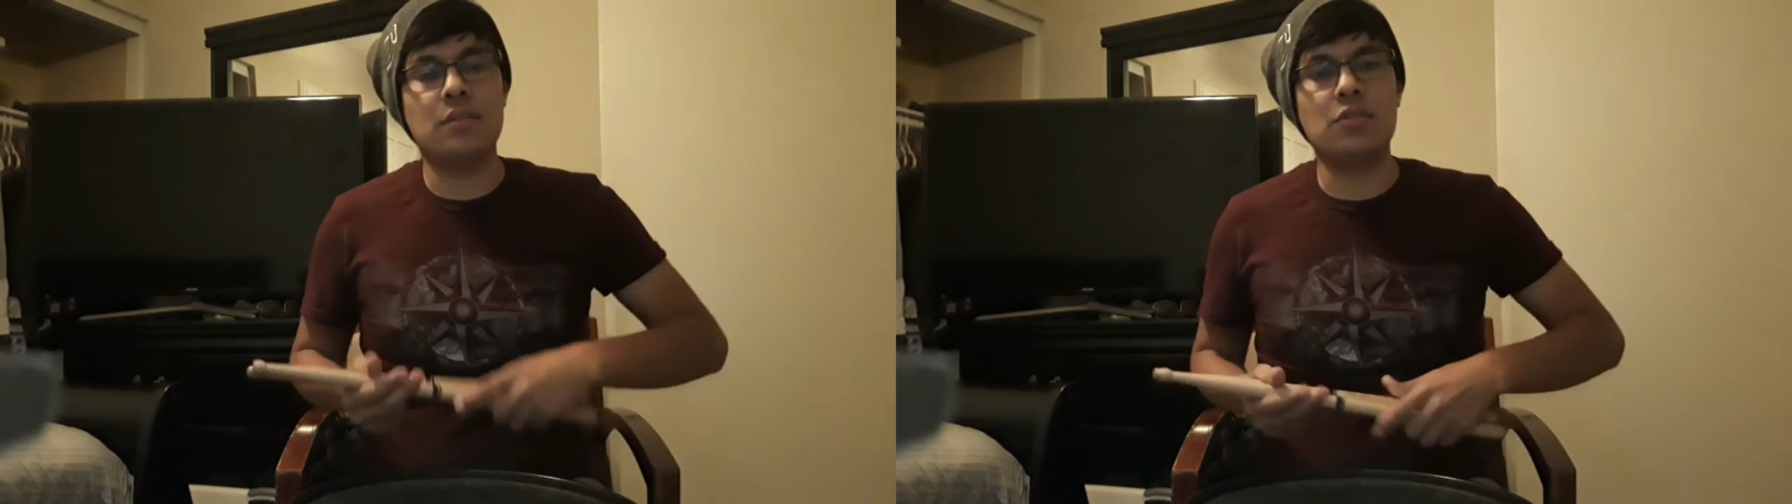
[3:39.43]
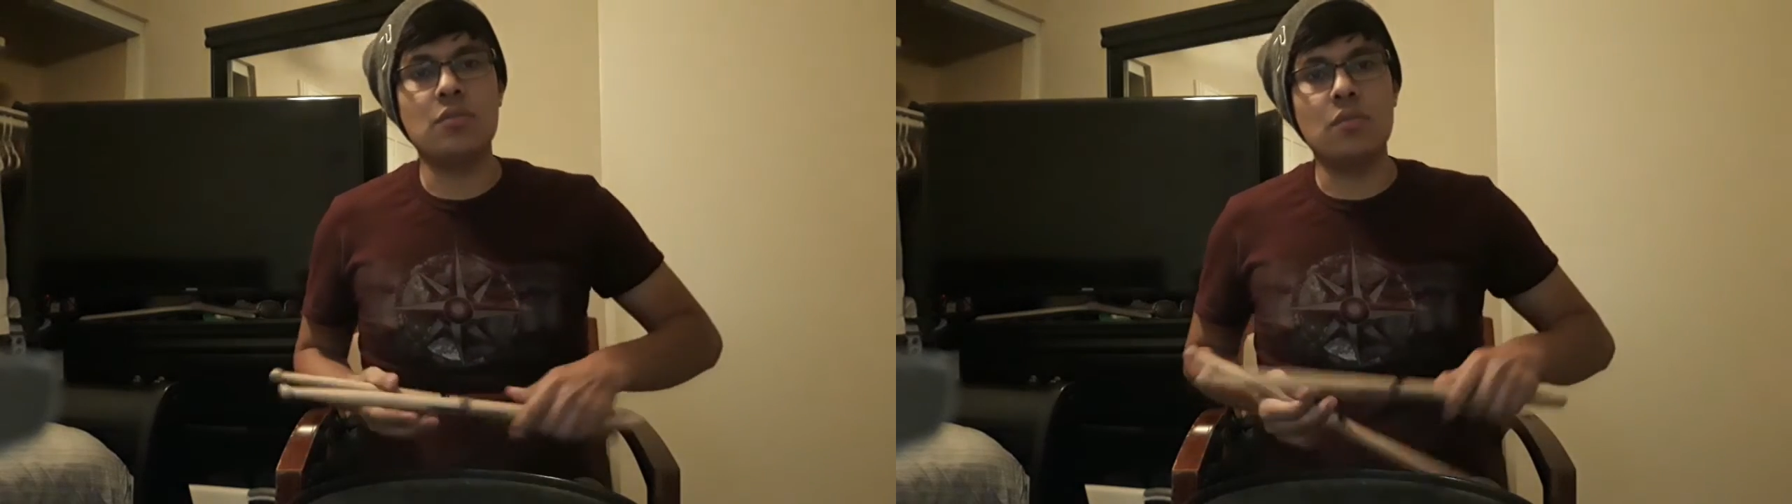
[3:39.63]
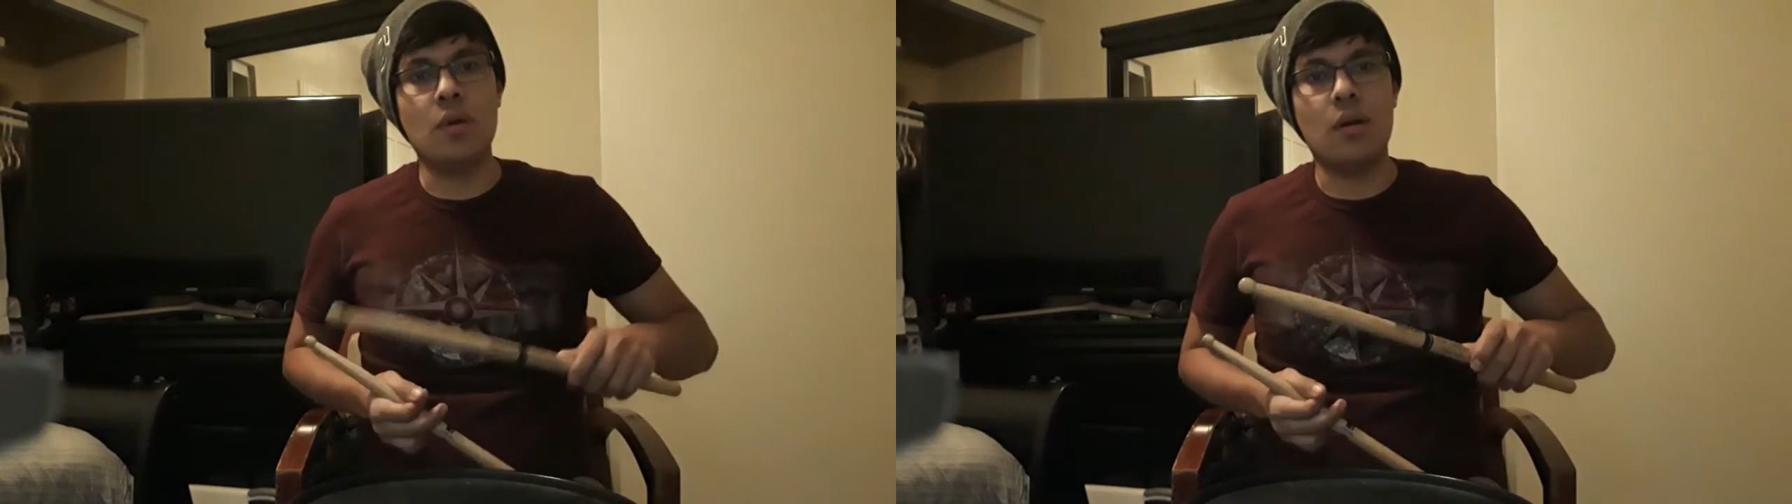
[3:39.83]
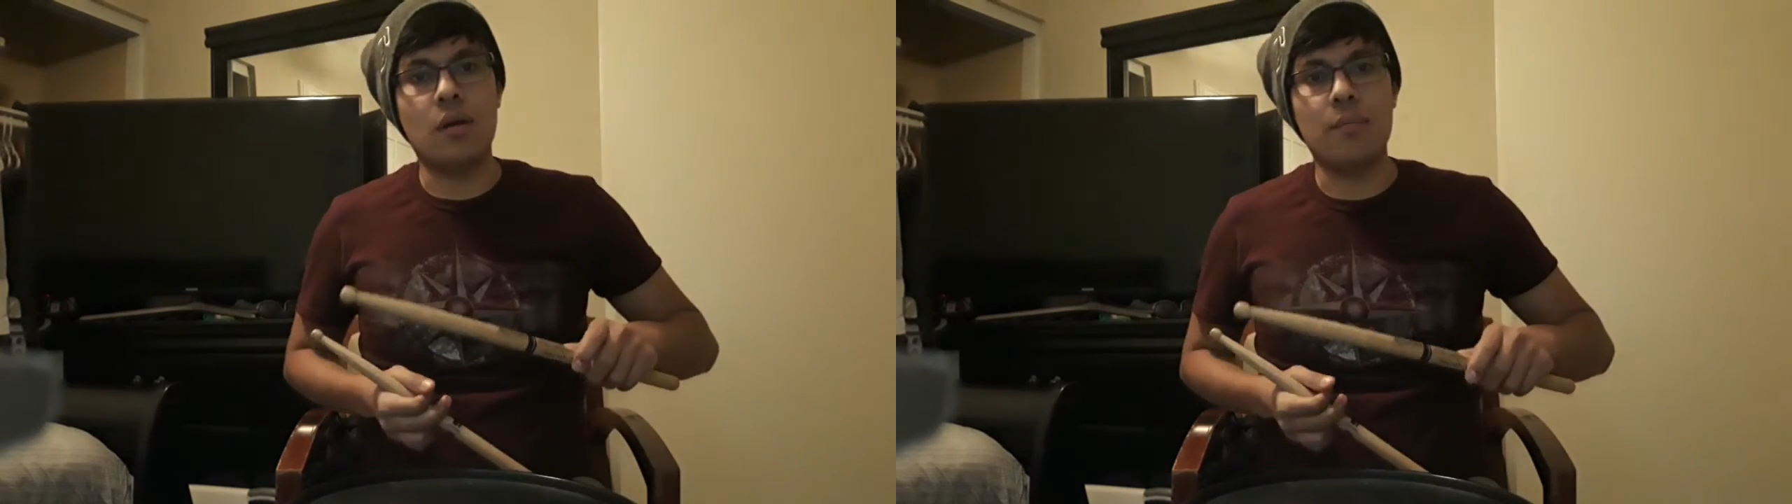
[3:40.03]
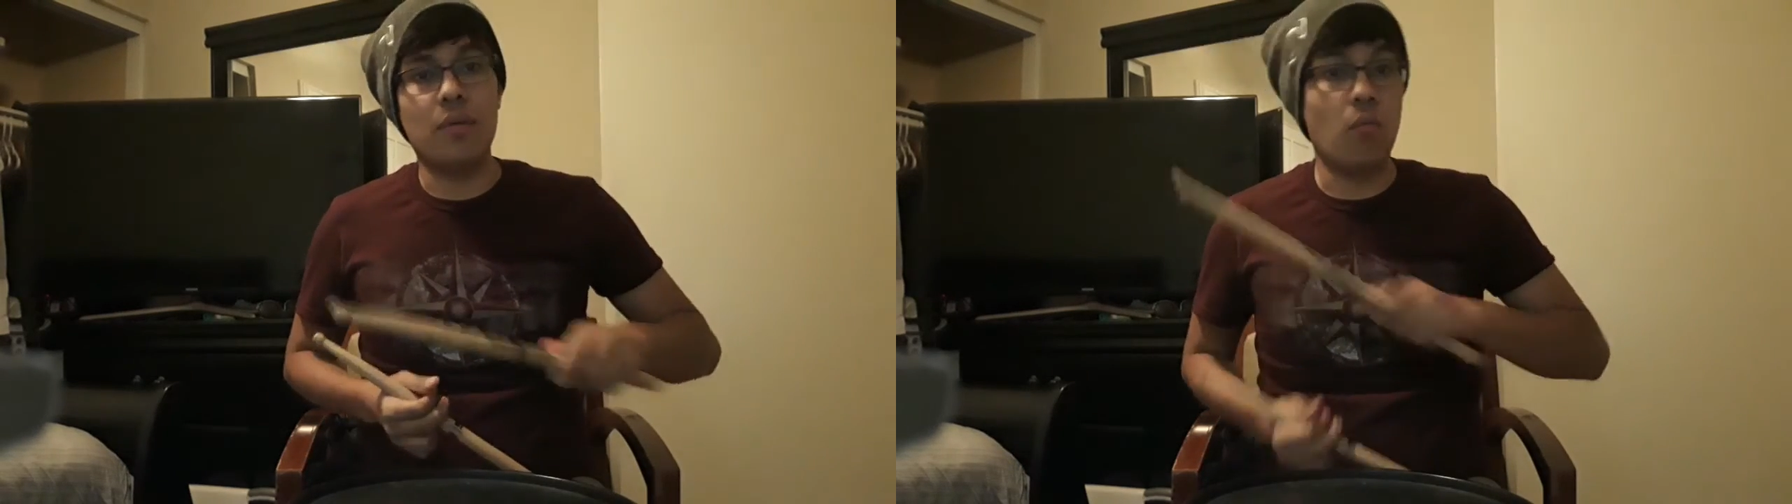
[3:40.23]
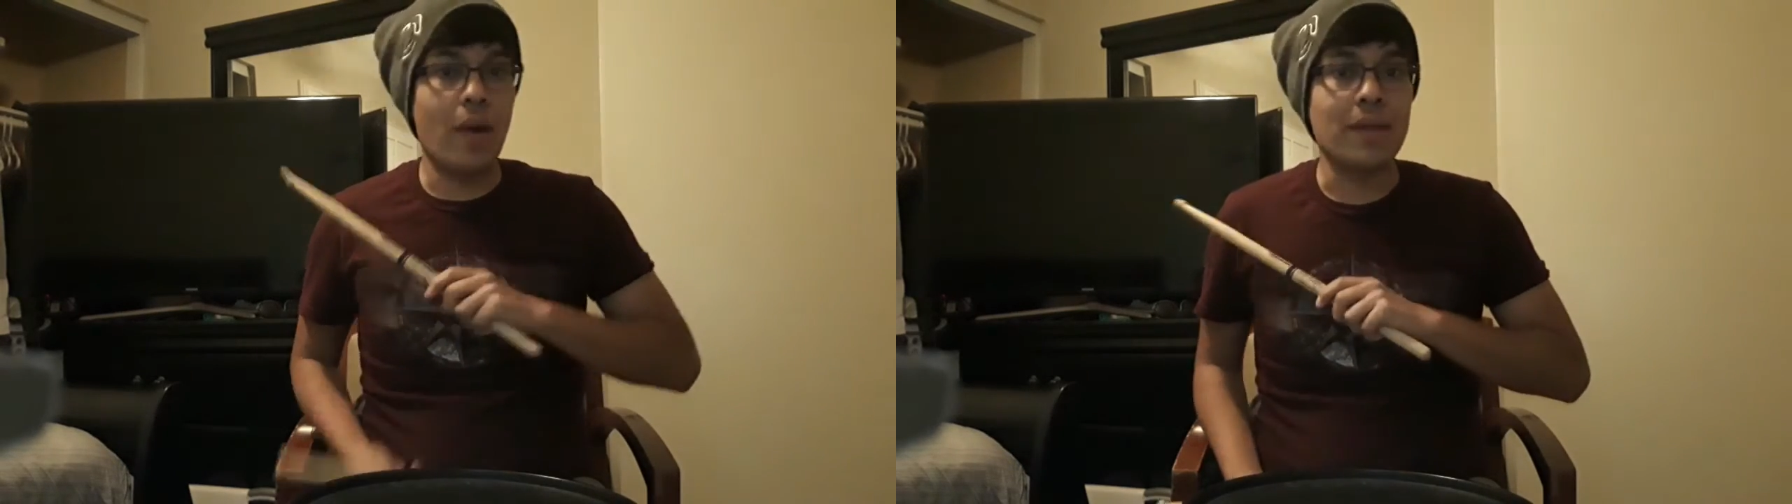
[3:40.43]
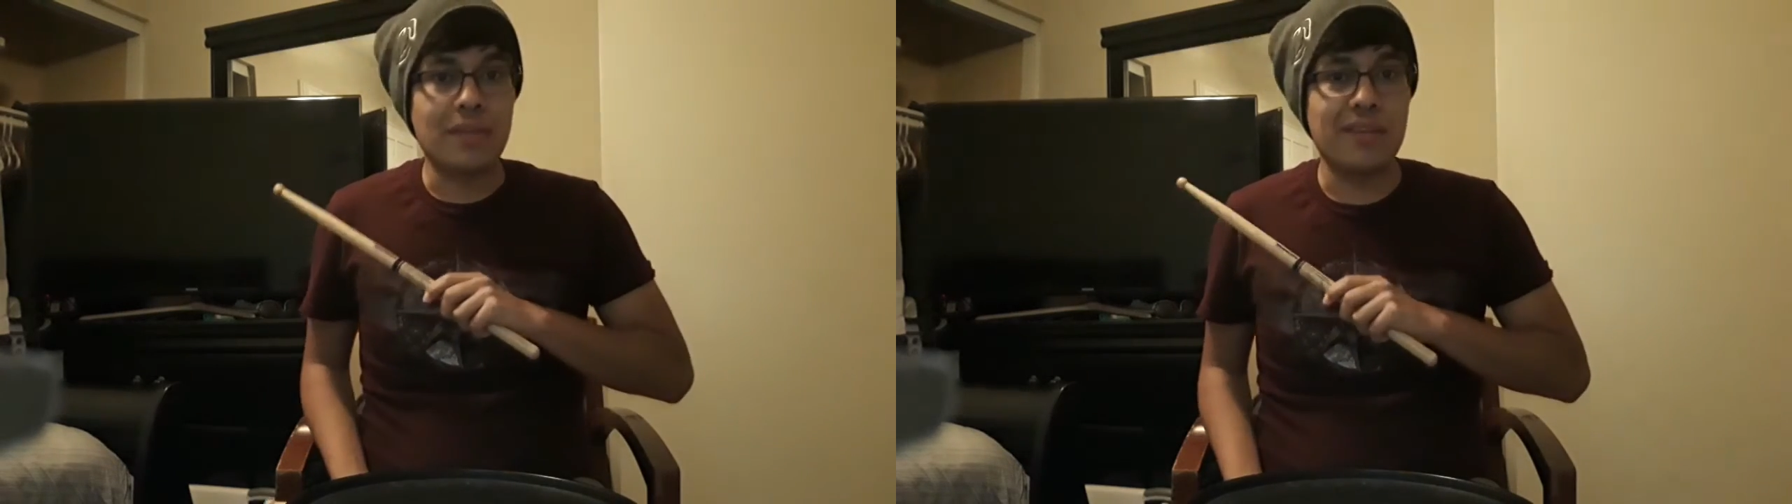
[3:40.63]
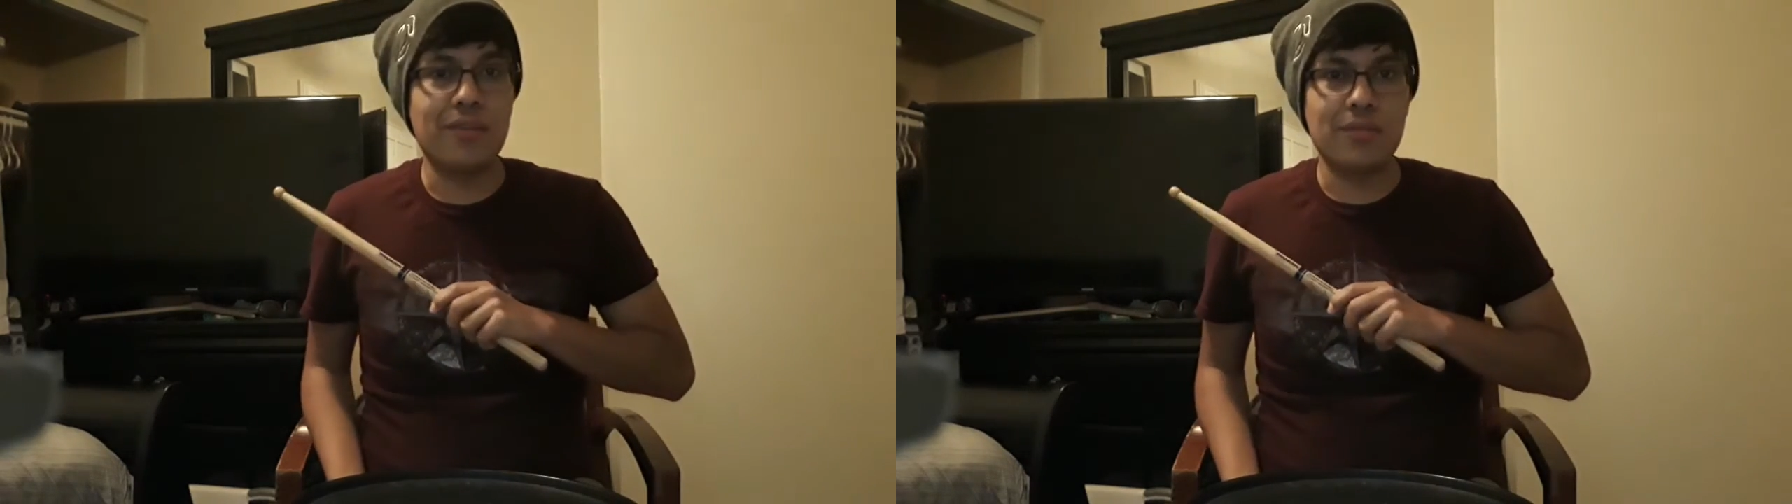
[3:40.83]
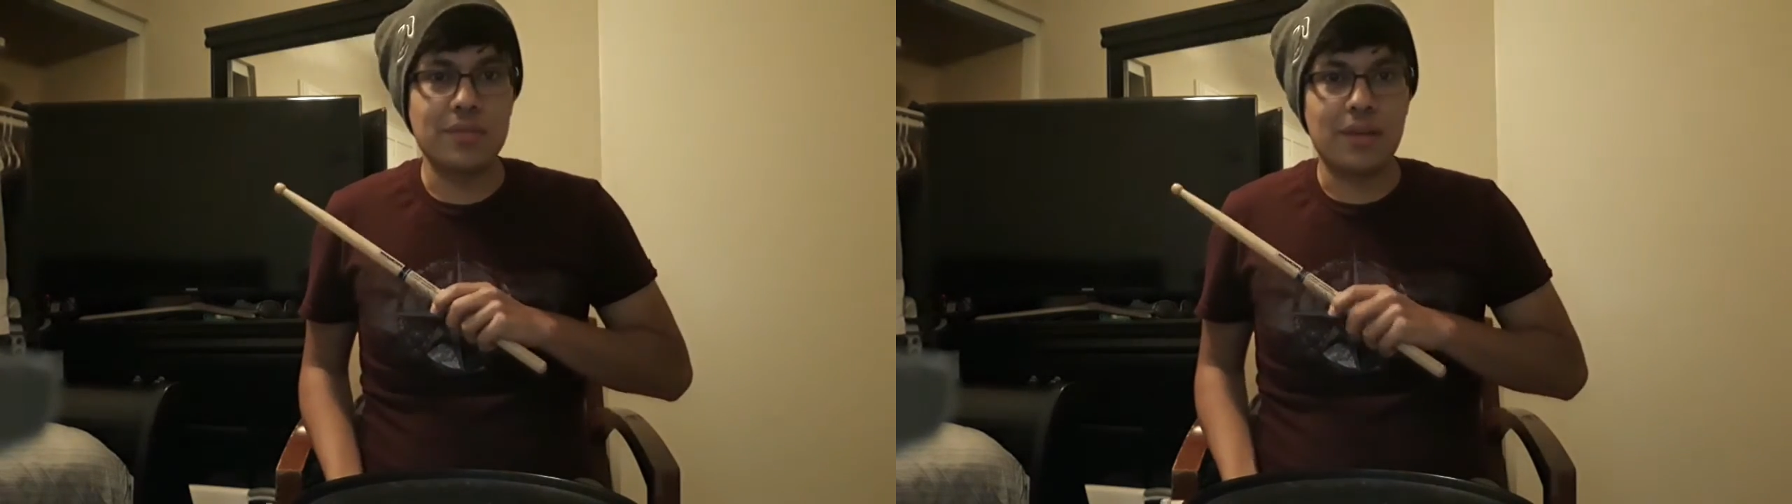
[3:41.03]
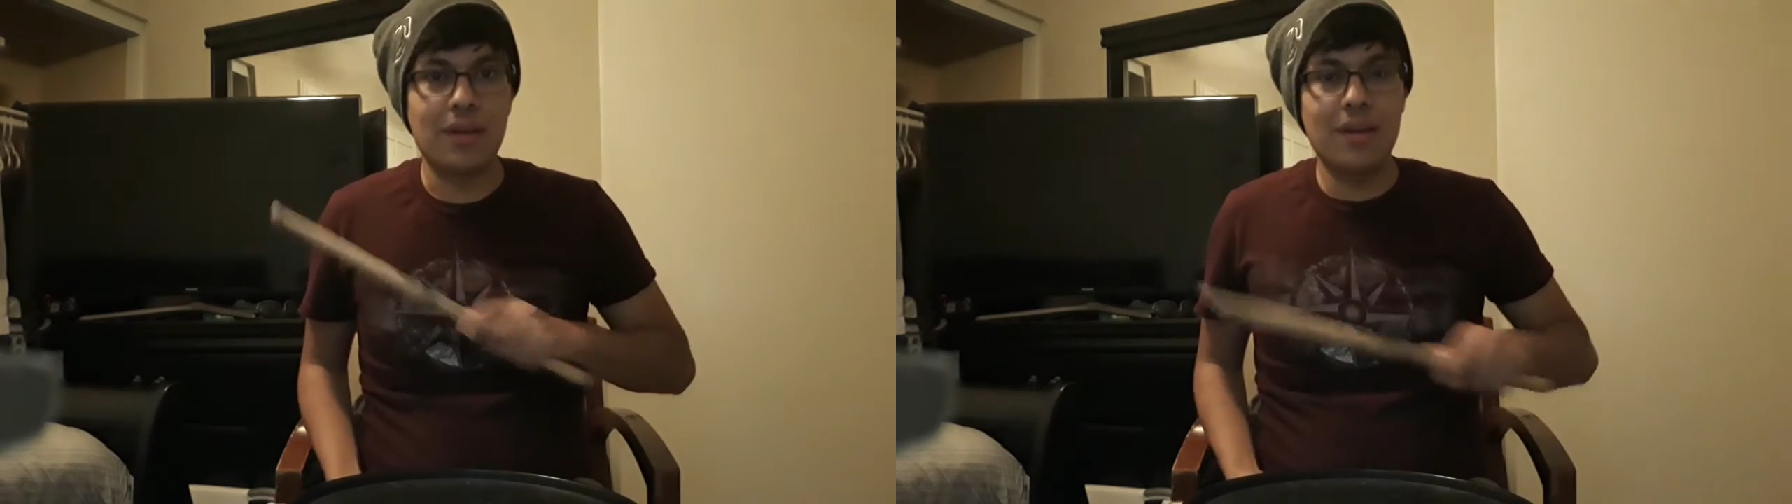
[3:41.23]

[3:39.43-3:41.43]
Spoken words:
to the weight that you're using.